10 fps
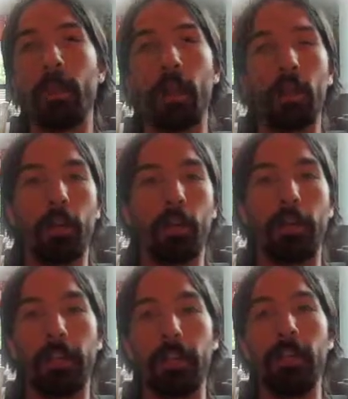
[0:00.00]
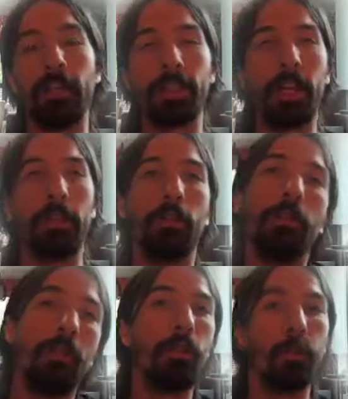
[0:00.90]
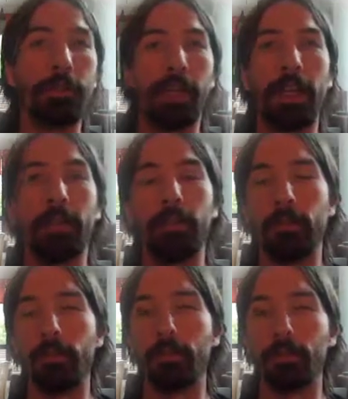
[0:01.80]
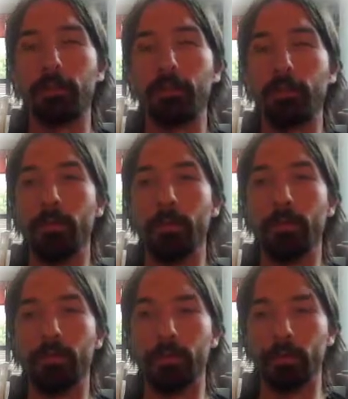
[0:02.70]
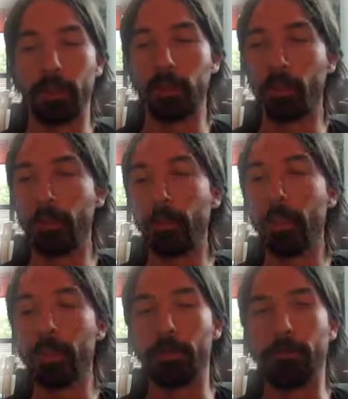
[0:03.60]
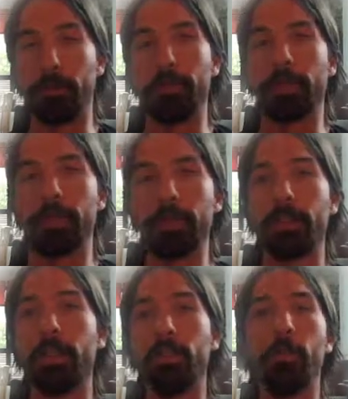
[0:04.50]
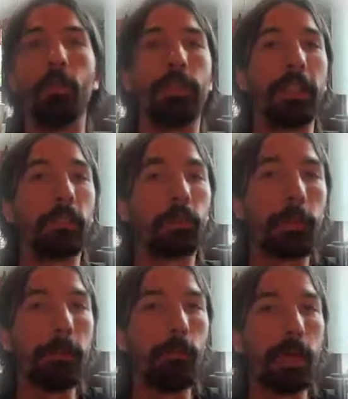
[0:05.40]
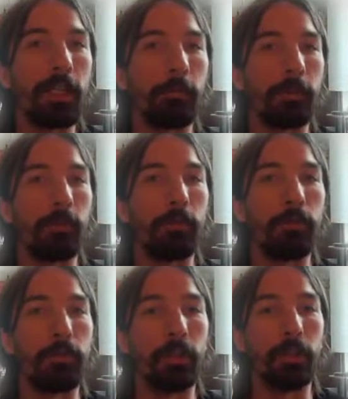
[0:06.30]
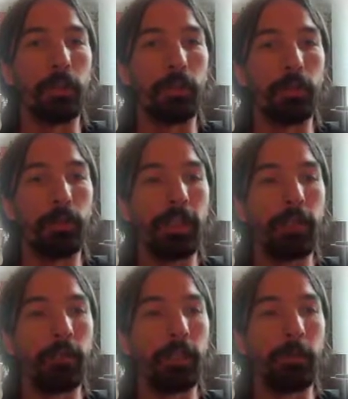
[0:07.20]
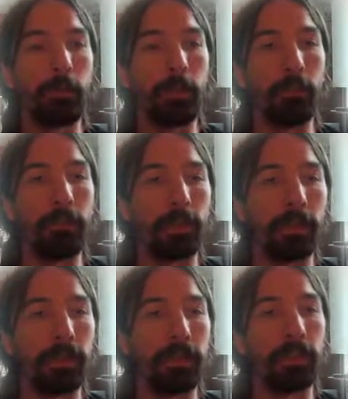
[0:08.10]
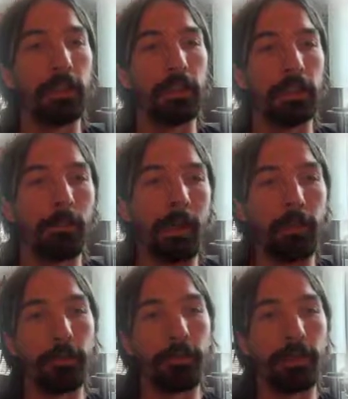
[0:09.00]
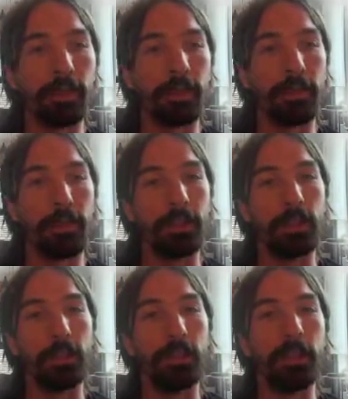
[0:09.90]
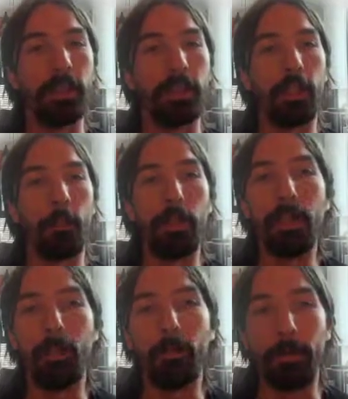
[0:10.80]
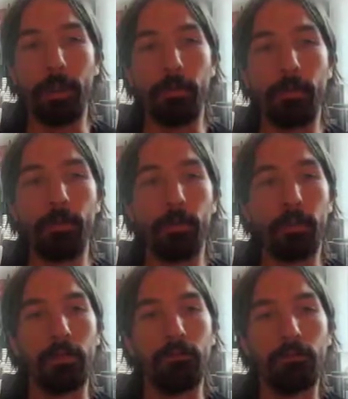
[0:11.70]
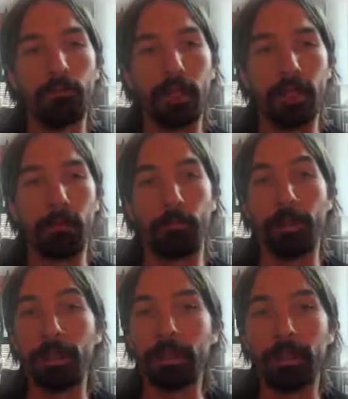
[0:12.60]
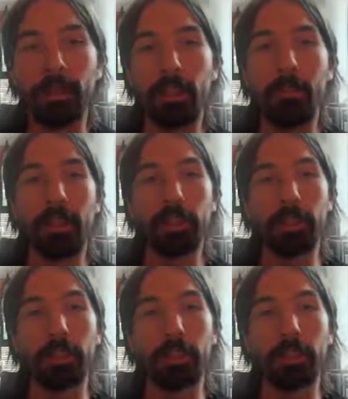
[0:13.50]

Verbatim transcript: uh, inside or, or, outside the two the two, uh, the two thresholds. So, for instance, the most extreme way that we could uh, do it do it would be to say that t minus is the uh, minimum value that is present in the image,